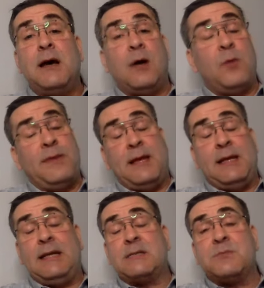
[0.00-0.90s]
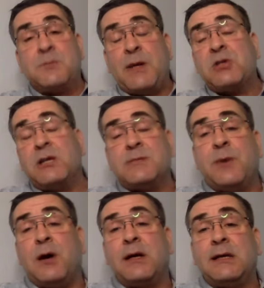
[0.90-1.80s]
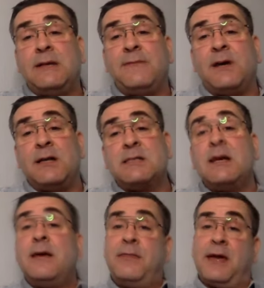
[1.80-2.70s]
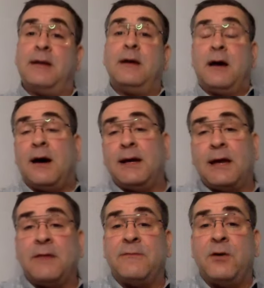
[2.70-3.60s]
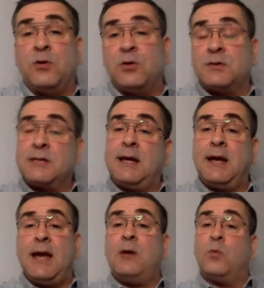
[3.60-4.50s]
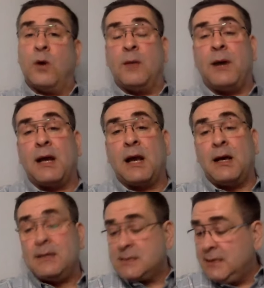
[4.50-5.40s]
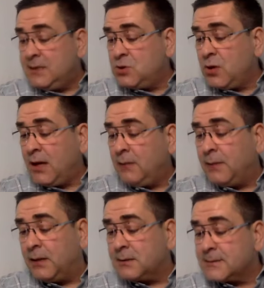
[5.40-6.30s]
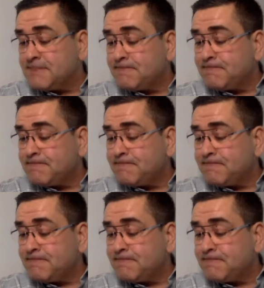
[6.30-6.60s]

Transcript: And when they need some specialist marketing advice, then I get a phone call saying, hey, one of my clients needs your help, Miles.